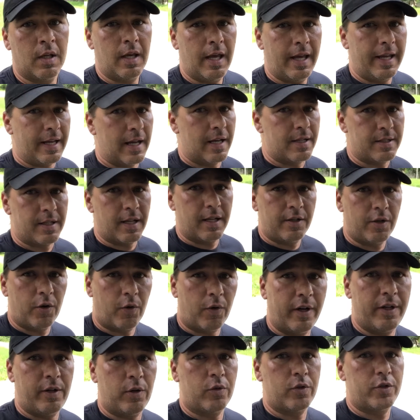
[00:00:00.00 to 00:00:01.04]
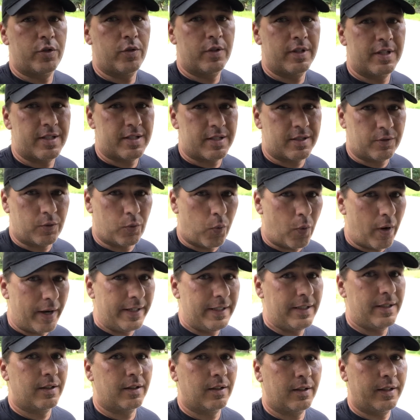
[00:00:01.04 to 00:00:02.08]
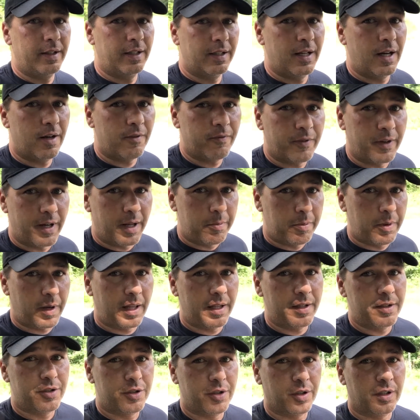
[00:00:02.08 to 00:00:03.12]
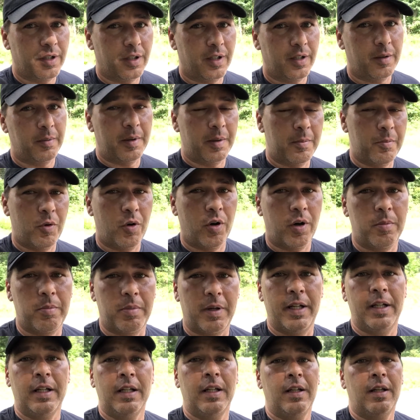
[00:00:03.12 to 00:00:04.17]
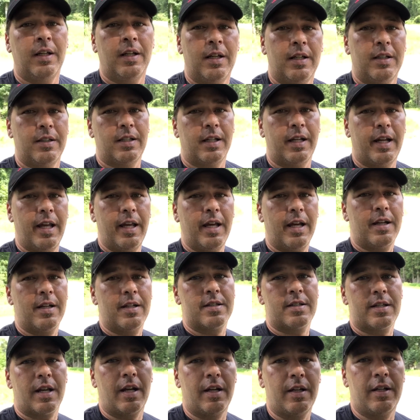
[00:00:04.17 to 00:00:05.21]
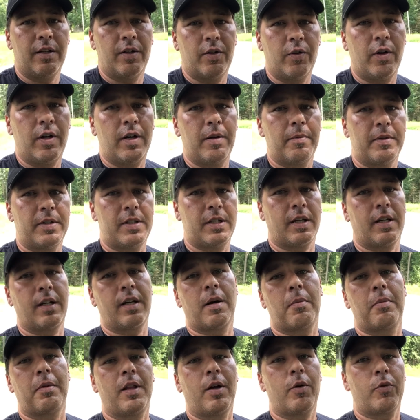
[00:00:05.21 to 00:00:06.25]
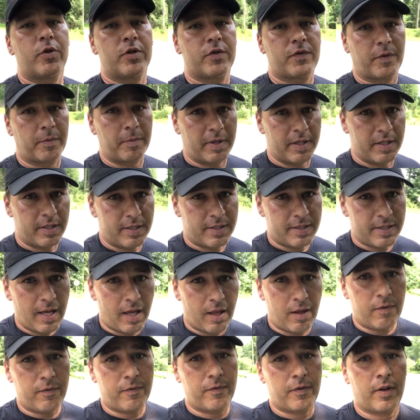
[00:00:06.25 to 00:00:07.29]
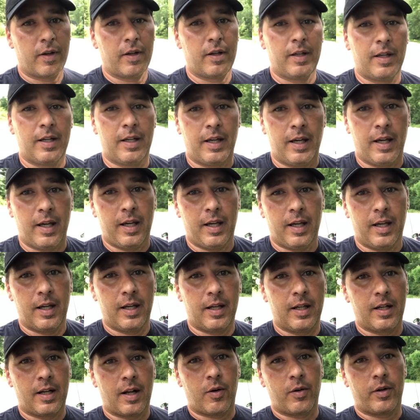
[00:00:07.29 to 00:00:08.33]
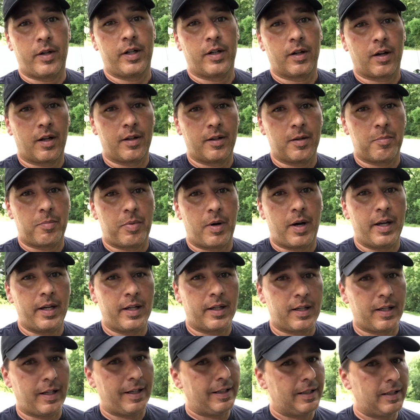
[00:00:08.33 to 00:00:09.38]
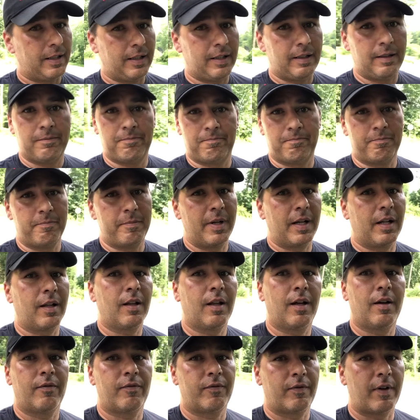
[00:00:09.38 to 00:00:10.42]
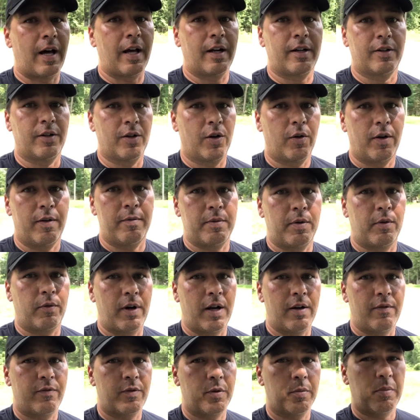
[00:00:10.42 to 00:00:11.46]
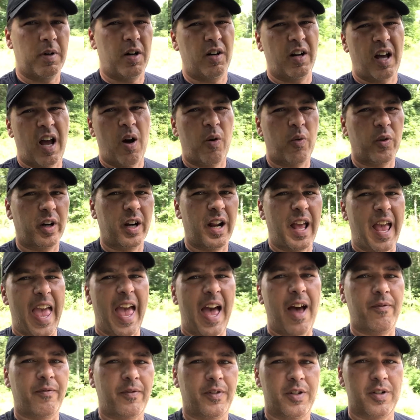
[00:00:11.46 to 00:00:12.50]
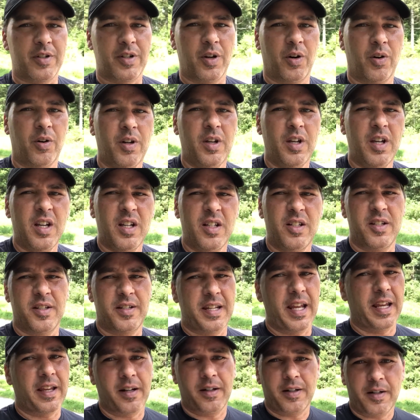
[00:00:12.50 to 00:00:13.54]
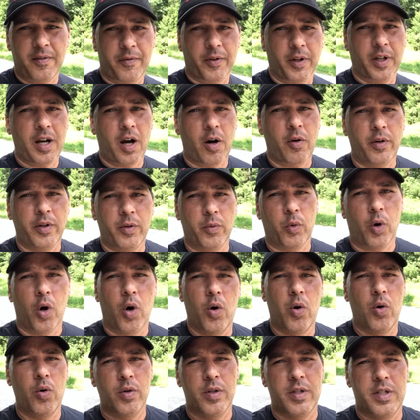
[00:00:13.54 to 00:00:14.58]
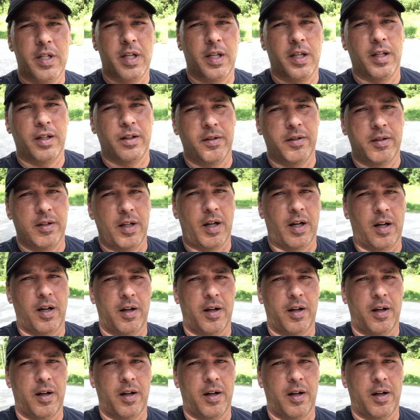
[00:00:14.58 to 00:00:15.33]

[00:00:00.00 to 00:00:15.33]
Hey guys, I know I don't do this quite nearly enough and I probably should a little bit more, but today I decided, you know what, I'm gonna take a couple hours for myself and out here on the bike in middle of, I don't know, I've been riding for about an hour and a half or so, just taking different county roads and